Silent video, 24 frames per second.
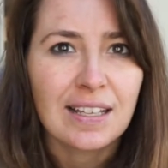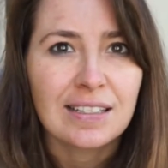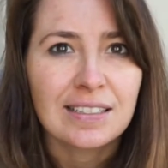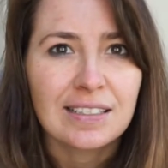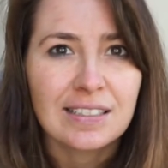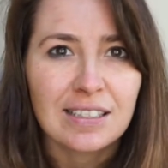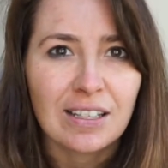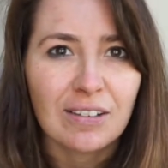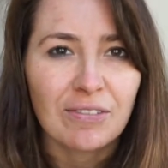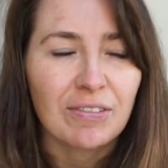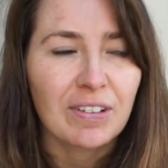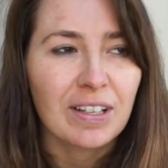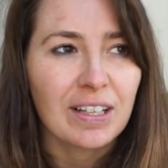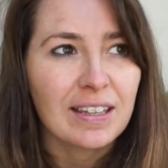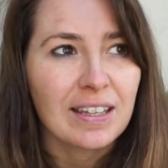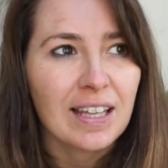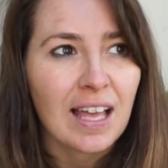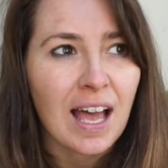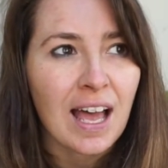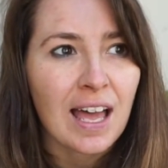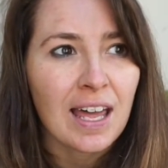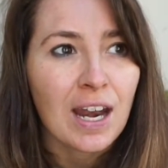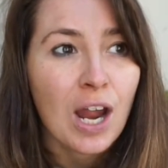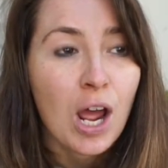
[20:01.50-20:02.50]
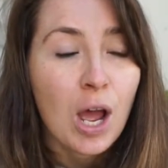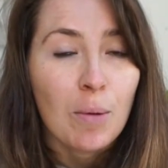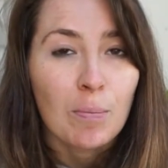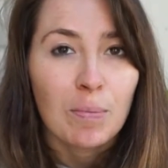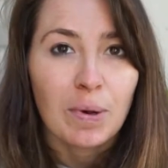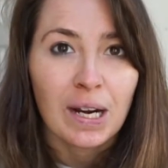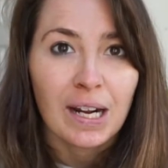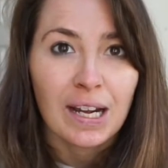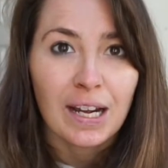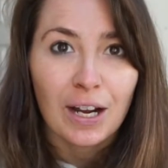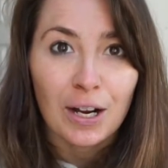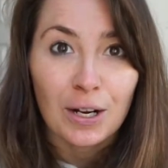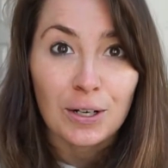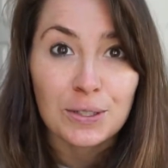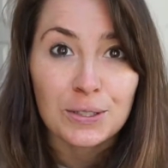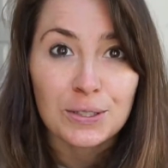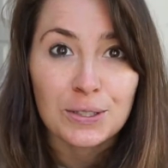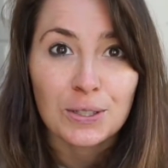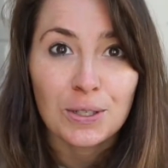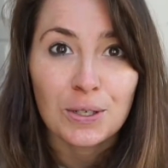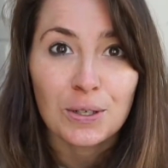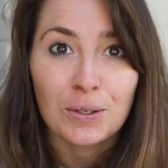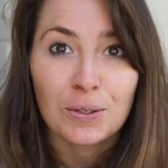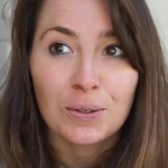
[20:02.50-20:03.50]
and stuff like that, but I
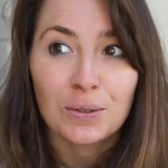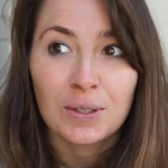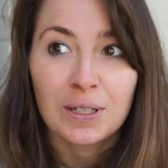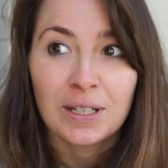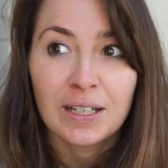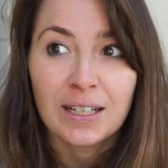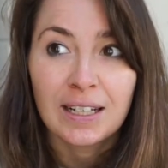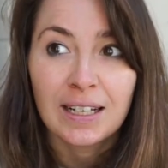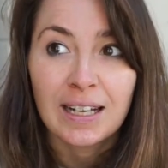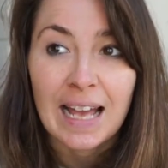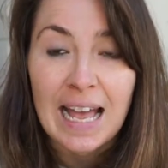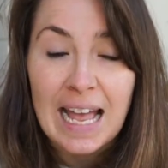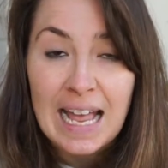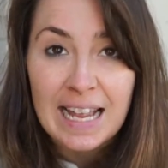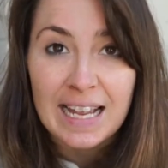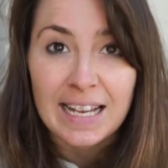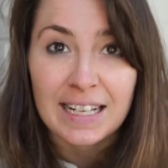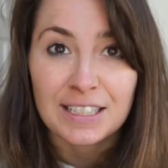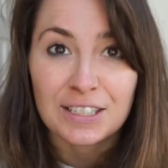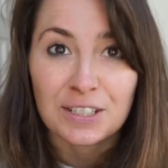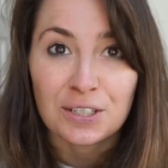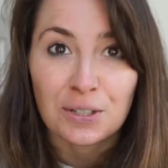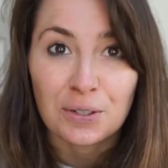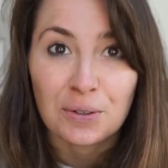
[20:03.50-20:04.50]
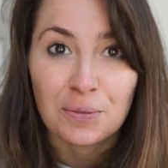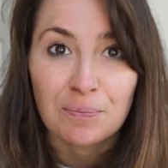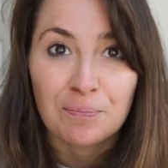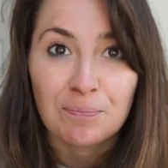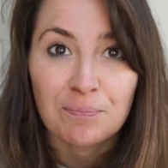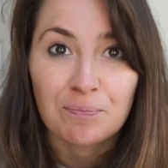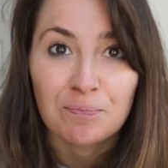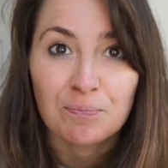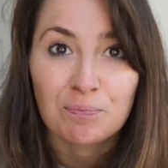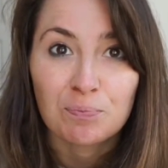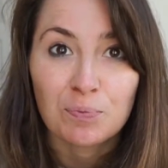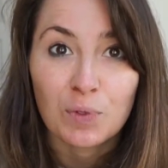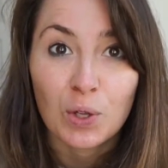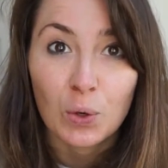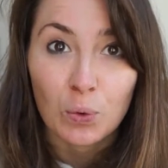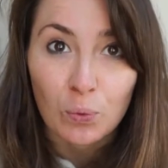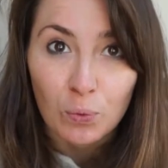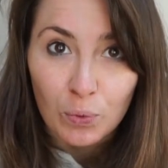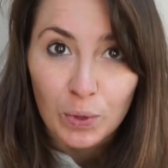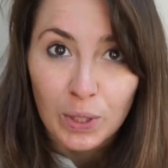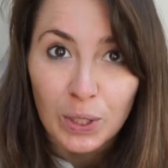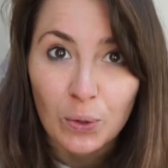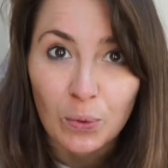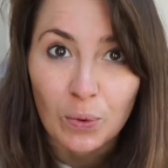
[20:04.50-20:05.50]
also hate
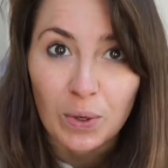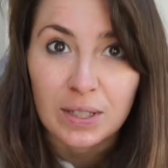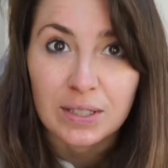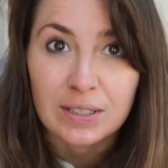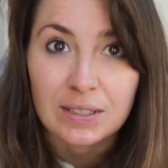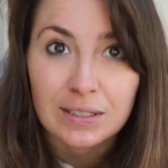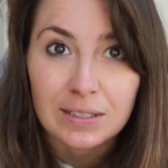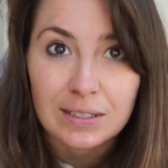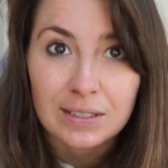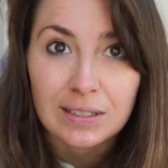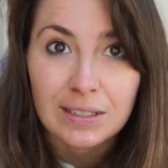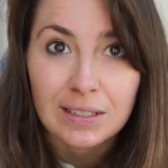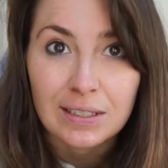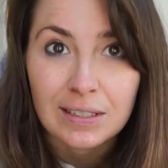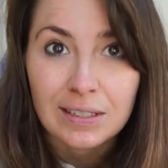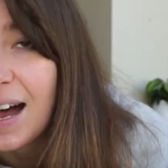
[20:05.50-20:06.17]
real ones.